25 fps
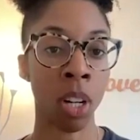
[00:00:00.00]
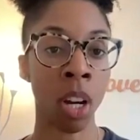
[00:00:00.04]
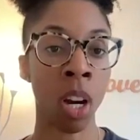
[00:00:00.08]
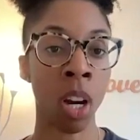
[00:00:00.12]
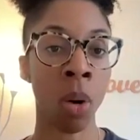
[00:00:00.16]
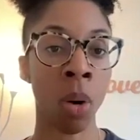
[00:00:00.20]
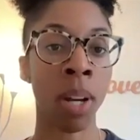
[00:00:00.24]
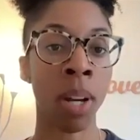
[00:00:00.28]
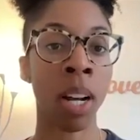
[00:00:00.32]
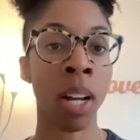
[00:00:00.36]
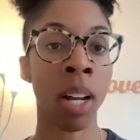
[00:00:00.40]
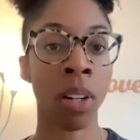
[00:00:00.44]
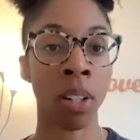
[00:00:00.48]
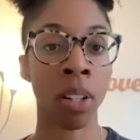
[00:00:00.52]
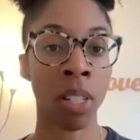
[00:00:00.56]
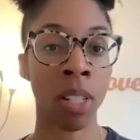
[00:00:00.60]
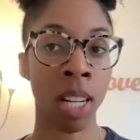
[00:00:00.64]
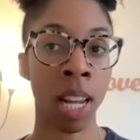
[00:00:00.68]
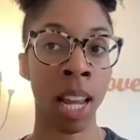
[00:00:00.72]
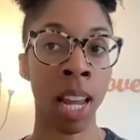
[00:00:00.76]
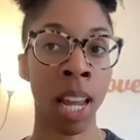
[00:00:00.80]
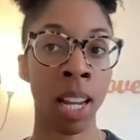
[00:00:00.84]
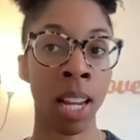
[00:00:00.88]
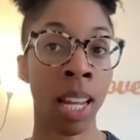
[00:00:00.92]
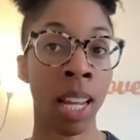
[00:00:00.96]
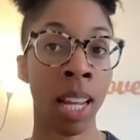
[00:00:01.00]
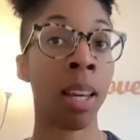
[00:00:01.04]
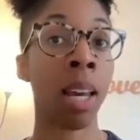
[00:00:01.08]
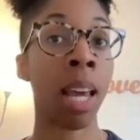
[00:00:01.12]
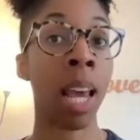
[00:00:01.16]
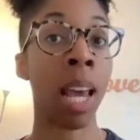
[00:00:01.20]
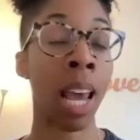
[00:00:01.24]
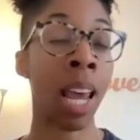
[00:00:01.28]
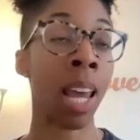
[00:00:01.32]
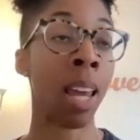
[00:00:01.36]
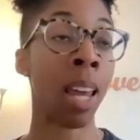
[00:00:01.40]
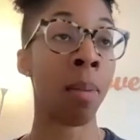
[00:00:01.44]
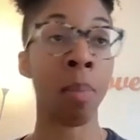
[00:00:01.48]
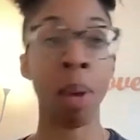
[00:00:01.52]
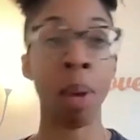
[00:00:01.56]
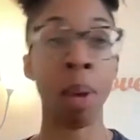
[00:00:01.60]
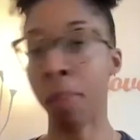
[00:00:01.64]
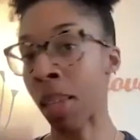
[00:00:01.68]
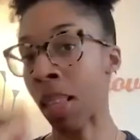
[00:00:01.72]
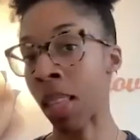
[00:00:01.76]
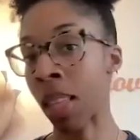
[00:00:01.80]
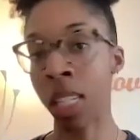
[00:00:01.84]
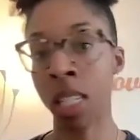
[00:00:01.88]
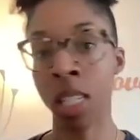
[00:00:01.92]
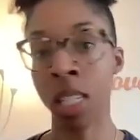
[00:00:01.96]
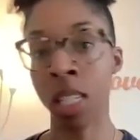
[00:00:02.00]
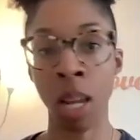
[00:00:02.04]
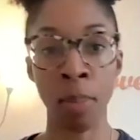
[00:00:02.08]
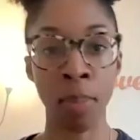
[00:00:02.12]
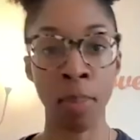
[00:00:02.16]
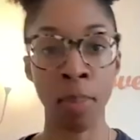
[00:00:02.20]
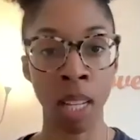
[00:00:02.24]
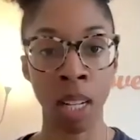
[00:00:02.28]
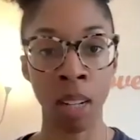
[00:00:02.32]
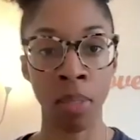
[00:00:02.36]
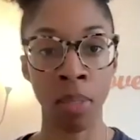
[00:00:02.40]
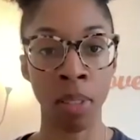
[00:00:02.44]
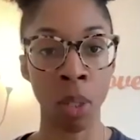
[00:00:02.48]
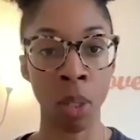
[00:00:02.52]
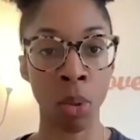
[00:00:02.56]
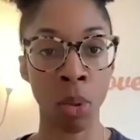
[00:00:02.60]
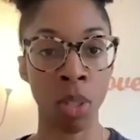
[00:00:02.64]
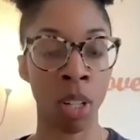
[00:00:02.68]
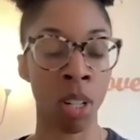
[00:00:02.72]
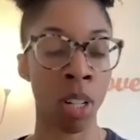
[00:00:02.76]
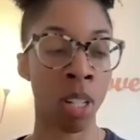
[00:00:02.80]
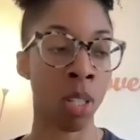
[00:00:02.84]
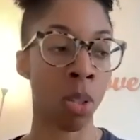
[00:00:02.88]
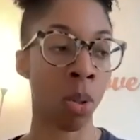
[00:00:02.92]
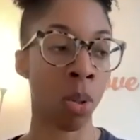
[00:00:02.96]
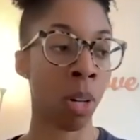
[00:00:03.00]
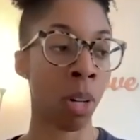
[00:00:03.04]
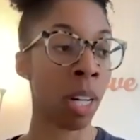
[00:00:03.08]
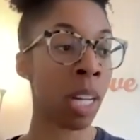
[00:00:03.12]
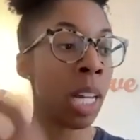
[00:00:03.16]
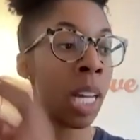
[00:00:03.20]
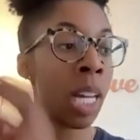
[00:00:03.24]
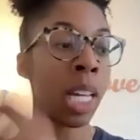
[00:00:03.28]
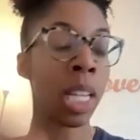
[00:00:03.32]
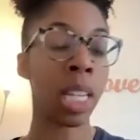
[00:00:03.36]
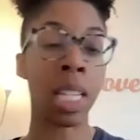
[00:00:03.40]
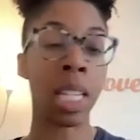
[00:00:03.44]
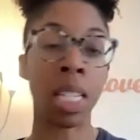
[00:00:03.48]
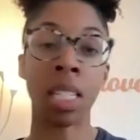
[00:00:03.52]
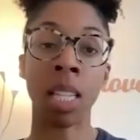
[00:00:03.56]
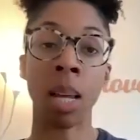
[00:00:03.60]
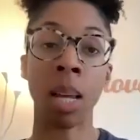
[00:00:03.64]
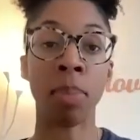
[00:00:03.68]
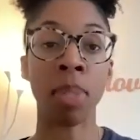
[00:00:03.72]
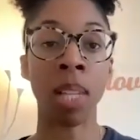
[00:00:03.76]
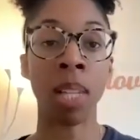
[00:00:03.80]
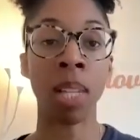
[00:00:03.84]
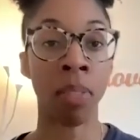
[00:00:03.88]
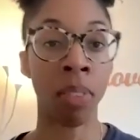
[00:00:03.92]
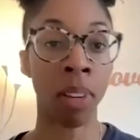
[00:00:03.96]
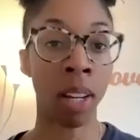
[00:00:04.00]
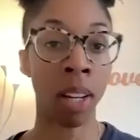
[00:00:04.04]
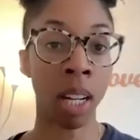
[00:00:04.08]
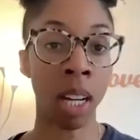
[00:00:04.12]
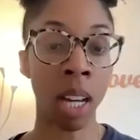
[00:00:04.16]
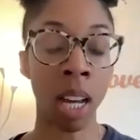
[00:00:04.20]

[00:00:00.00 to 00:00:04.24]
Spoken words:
know and understand, like, hey, maybe this subset of users or this subset of